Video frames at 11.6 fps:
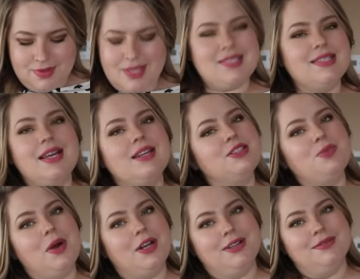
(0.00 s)
This is not a
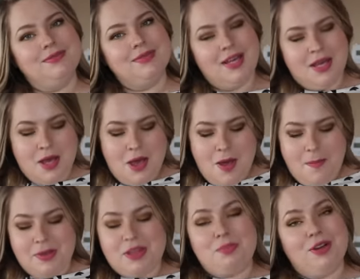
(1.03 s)
sweater,
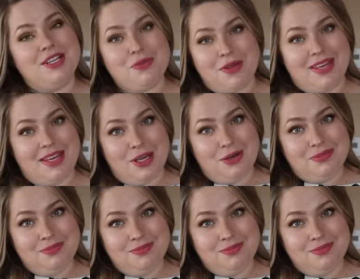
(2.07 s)
but the print is really cute.